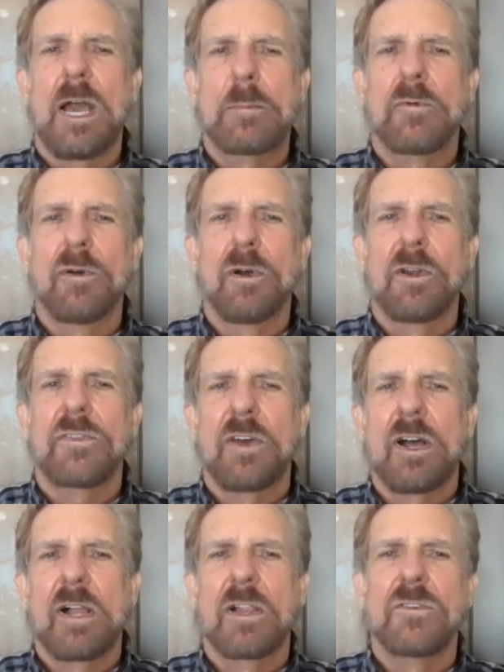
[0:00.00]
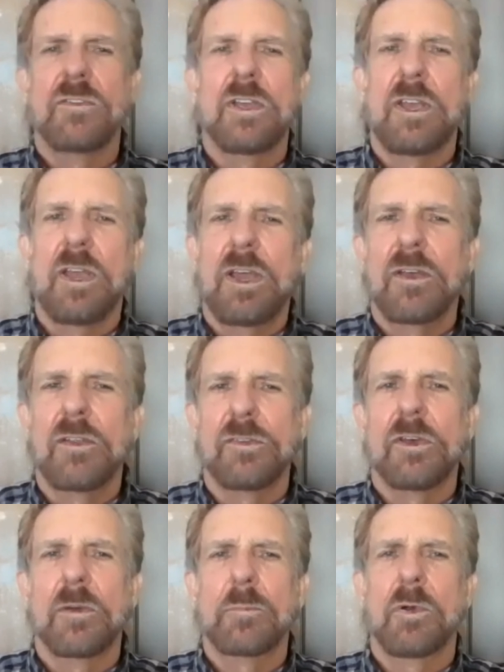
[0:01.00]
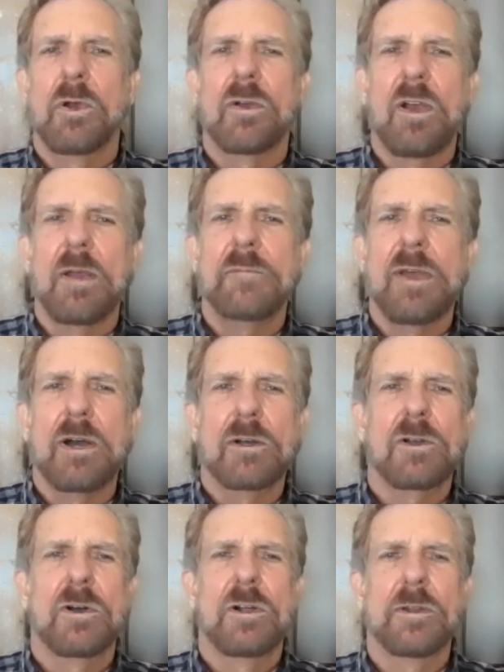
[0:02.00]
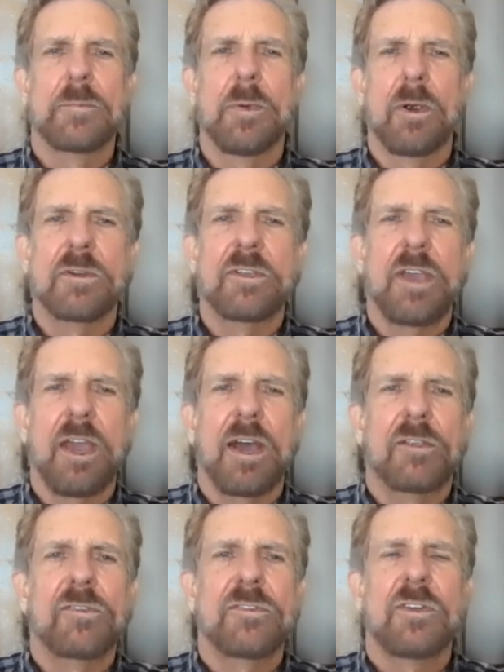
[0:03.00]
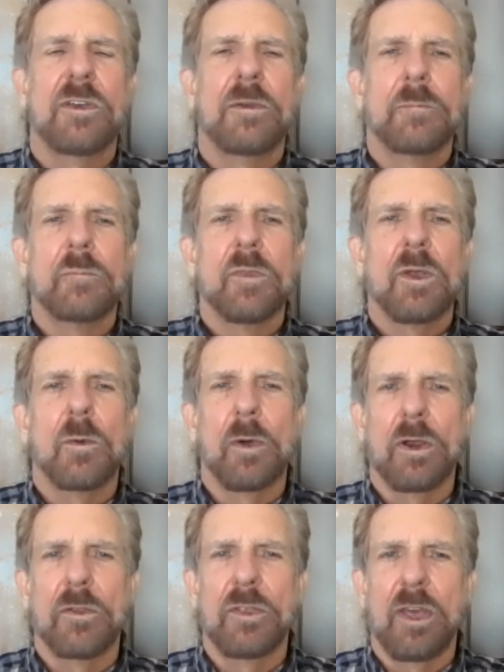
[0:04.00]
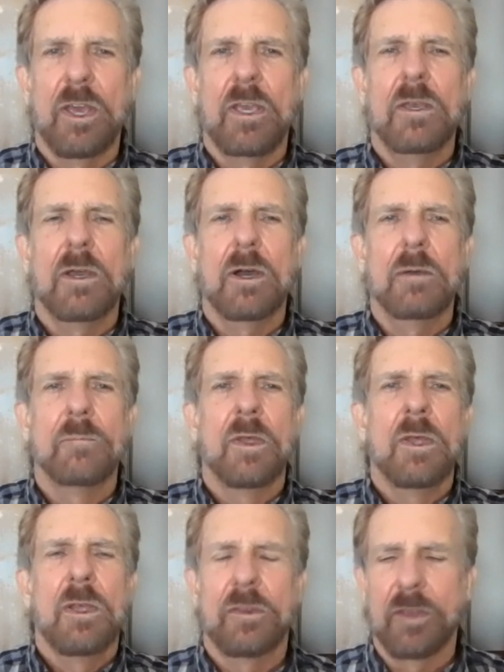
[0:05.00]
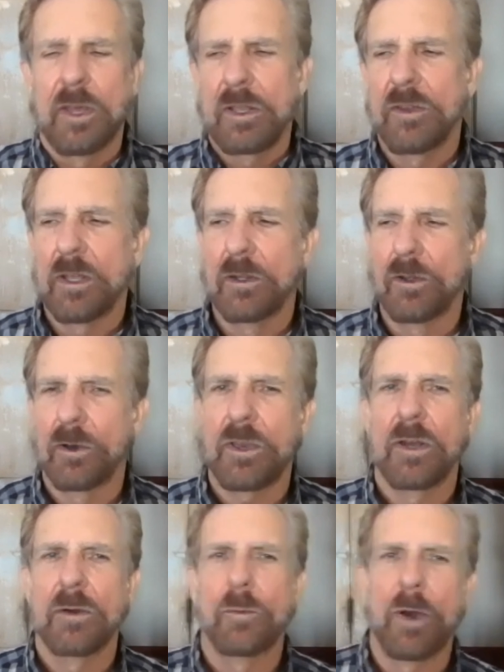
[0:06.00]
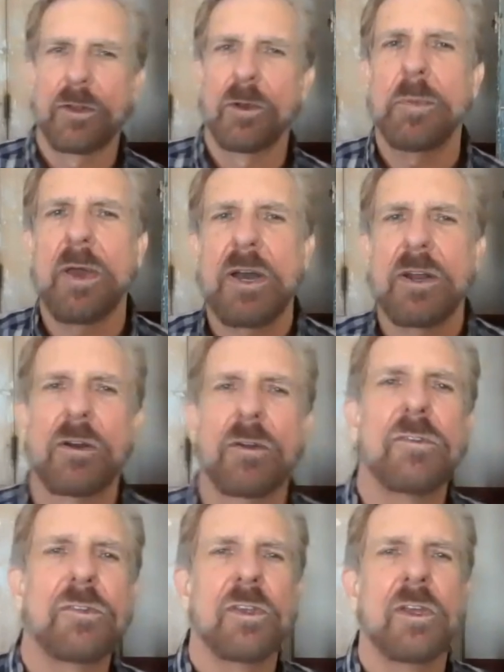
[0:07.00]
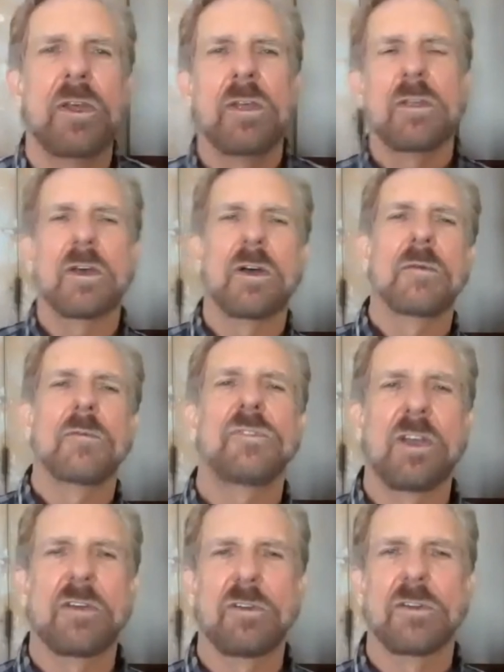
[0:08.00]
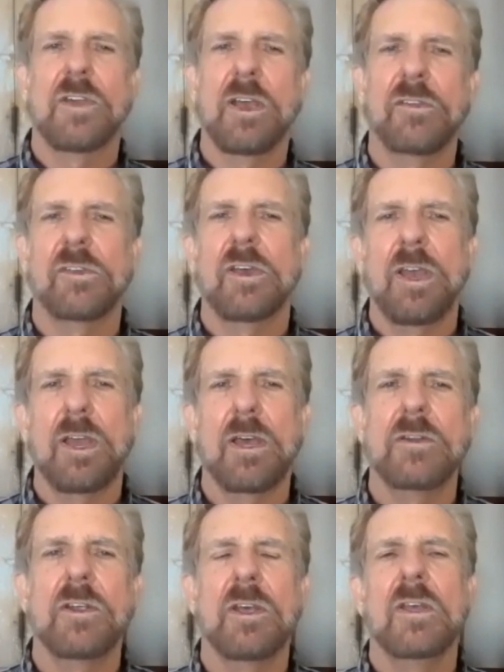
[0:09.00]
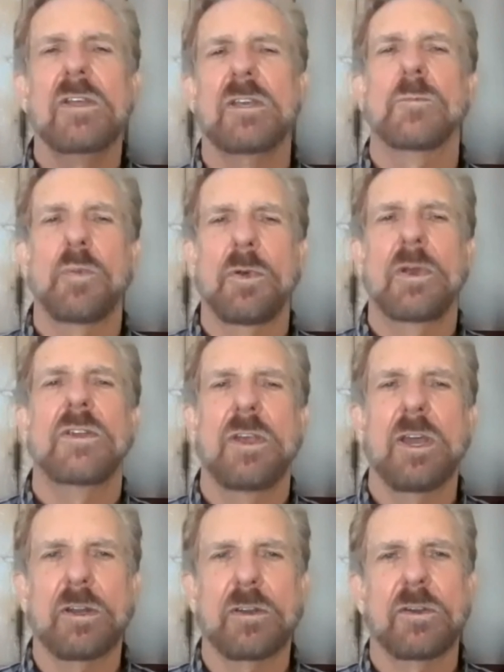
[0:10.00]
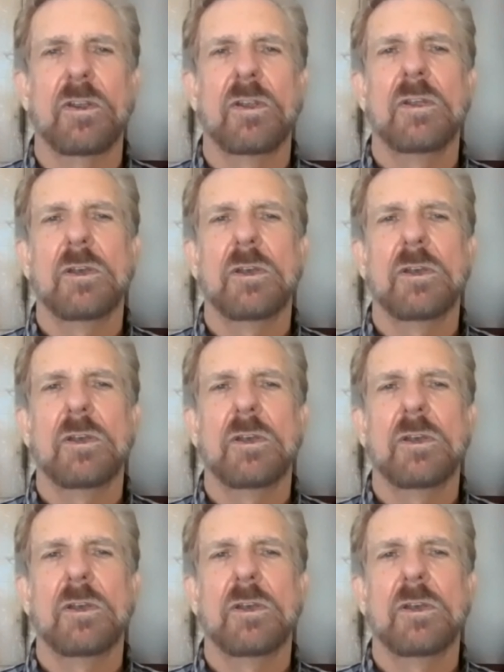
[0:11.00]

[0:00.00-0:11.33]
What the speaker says: Lab of Ornithology has a program now called Birdcast, where they look at weather patterns several days ahead and predict